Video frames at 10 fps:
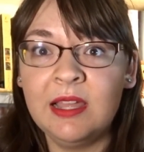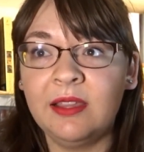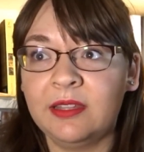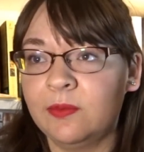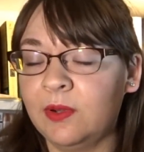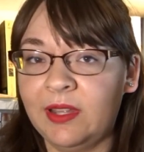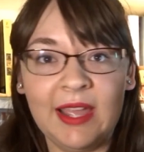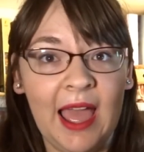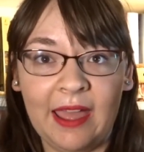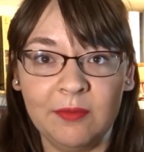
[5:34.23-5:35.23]
like the
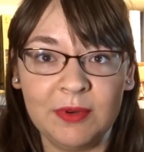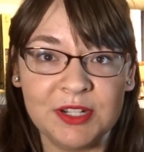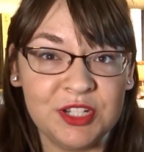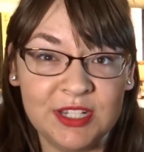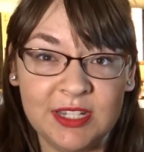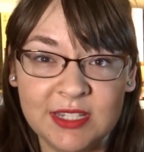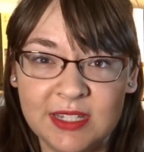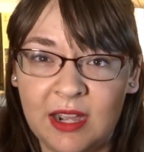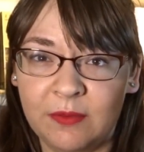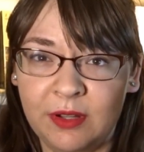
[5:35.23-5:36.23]
really end where she's
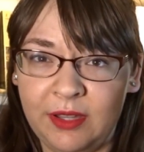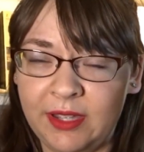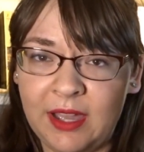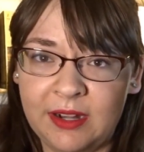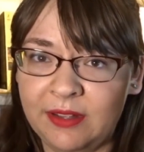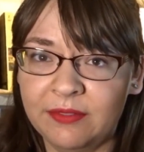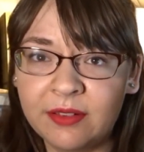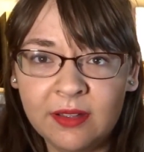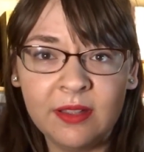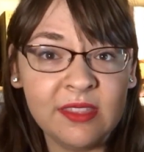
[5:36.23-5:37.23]
not really kind of
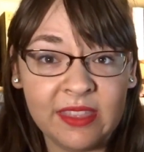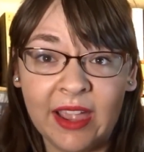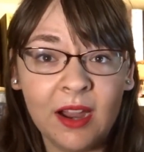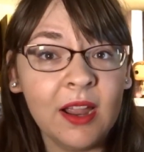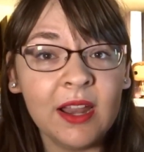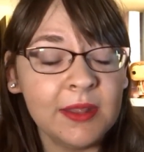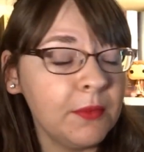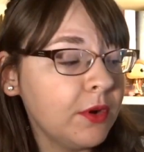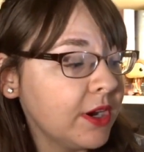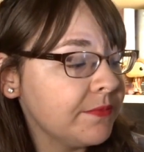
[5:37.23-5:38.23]
there
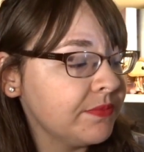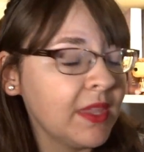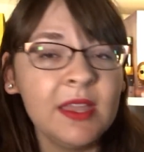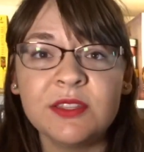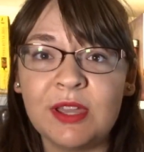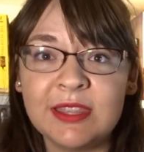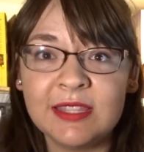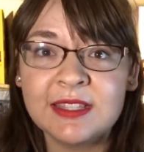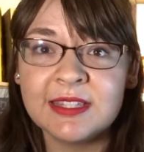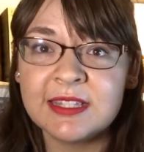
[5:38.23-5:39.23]
anymore. So I
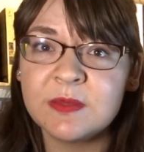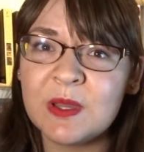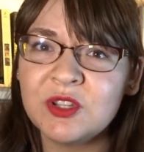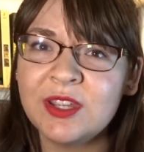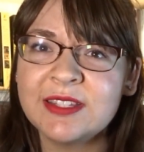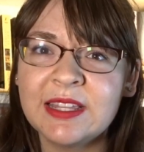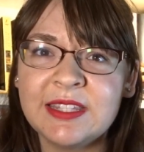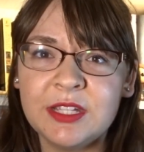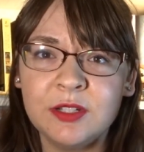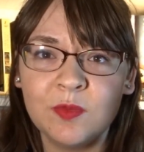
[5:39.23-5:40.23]
think this is, especially because it
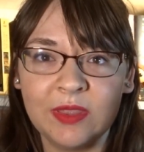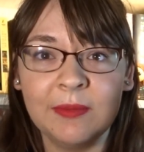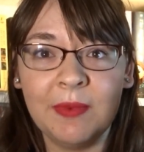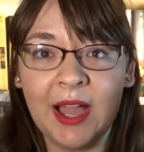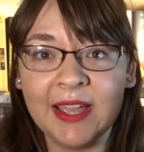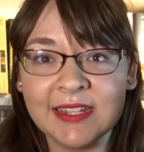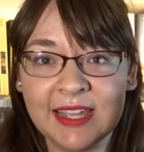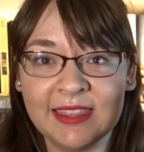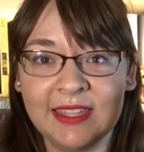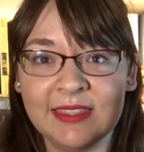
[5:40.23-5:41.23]
deals with the mind,
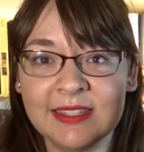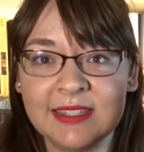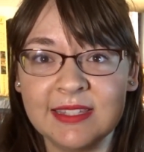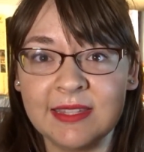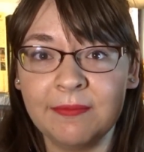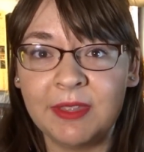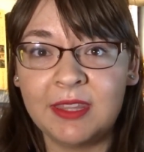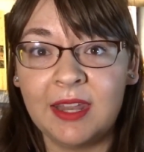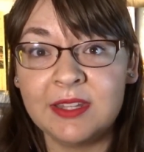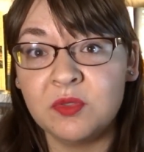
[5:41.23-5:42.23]
I think this is something
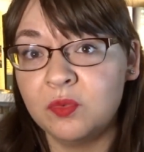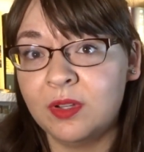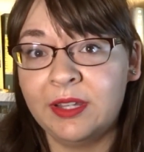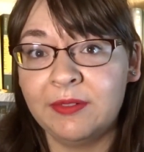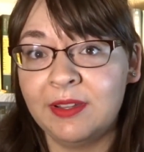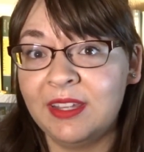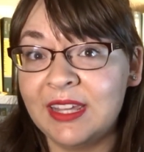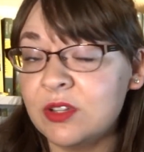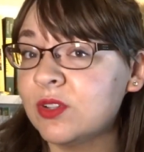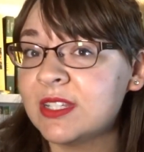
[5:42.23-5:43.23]
that is really,
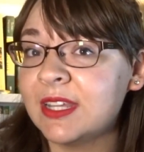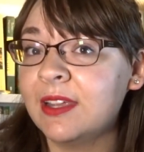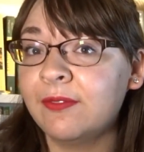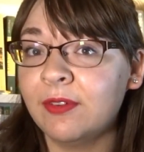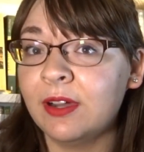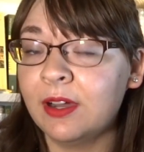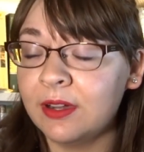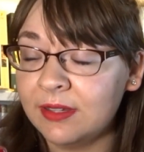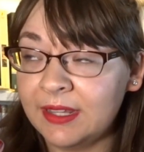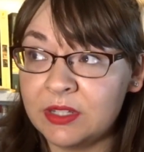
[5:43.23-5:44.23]
really interesting
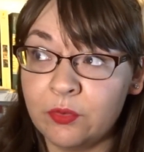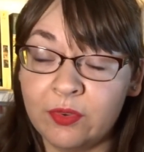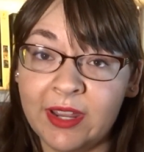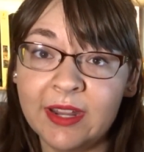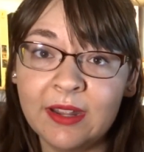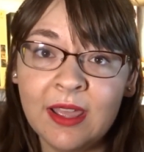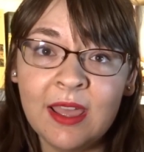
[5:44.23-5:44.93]
for like to read,